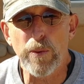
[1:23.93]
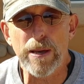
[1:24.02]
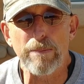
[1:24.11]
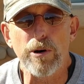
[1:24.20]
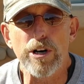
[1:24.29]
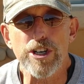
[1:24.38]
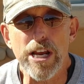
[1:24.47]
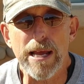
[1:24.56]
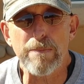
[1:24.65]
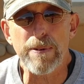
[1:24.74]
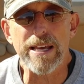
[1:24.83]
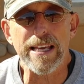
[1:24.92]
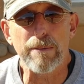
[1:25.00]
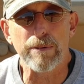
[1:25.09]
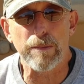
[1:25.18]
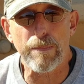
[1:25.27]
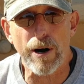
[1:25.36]
we appreciate being
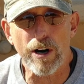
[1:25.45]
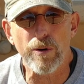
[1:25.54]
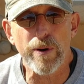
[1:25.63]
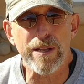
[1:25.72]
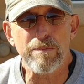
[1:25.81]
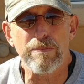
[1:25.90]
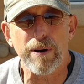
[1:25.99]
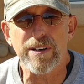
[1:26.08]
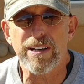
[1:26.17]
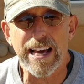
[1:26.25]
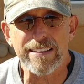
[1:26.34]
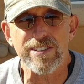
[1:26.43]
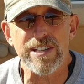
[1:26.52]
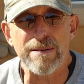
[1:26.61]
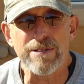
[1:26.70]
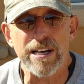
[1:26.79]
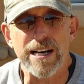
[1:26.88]
able to borrow it, but at the
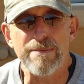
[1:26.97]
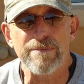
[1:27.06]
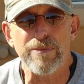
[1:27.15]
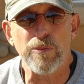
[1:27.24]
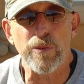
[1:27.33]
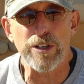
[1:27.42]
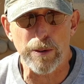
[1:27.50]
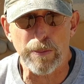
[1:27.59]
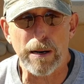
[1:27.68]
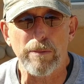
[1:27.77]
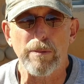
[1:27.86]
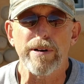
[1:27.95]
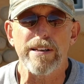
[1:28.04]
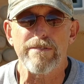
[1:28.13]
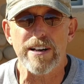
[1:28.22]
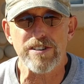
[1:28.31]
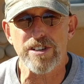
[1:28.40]
same time, we should probably
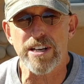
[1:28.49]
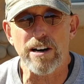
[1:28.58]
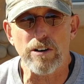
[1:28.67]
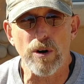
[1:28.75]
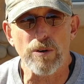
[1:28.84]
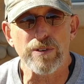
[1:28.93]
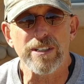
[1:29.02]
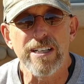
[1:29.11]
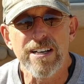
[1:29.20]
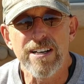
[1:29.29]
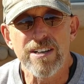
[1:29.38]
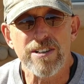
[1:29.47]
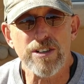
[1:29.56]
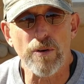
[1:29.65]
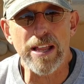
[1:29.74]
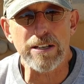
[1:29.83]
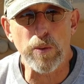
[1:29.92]
invest in our own.
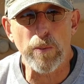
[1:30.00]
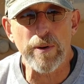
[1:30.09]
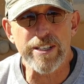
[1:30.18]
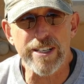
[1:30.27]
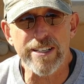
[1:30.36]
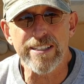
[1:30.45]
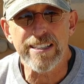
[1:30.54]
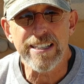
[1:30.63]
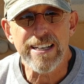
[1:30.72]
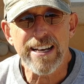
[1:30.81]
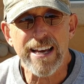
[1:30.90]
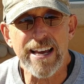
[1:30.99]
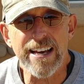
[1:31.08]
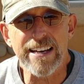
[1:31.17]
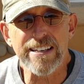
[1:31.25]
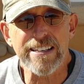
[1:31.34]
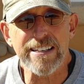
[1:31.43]
So that's what we did.
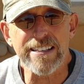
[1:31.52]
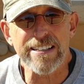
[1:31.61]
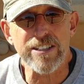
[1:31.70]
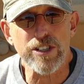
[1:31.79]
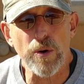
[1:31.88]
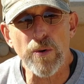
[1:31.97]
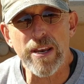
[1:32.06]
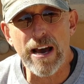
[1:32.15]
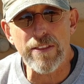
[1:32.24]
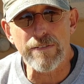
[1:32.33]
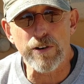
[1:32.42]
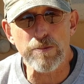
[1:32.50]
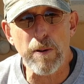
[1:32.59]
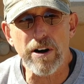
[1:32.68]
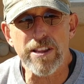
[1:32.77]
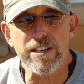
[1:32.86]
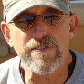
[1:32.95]
And uh, so now the first
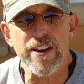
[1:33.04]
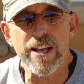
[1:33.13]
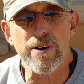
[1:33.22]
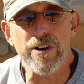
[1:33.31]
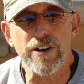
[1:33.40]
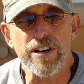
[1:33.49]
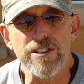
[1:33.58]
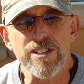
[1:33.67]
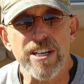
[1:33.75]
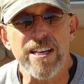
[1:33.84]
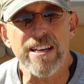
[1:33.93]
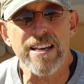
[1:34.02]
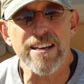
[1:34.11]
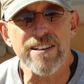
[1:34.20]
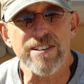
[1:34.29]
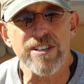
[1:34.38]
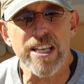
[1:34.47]
part of this video you're going to see
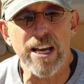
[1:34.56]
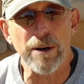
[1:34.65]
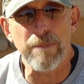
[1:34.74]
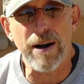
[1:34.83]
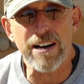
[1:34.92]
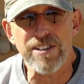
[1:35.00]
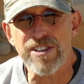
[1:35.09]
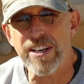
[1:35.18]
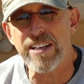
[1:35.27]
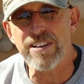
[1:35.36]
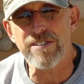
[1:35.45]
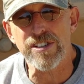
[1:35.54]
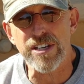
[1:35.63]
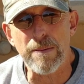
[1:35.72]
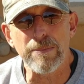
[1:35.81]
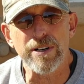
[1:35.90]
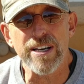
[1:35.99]
is the unboxing and
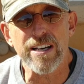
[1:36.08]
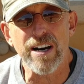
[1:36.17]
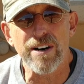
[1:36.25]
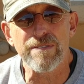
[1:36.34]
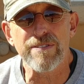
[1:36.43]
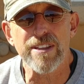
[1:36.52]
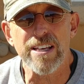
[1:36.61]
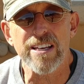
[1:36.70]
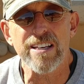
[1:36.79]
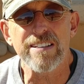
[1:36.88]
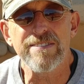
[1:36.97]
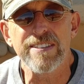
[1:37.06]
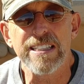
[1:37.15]
assembly of the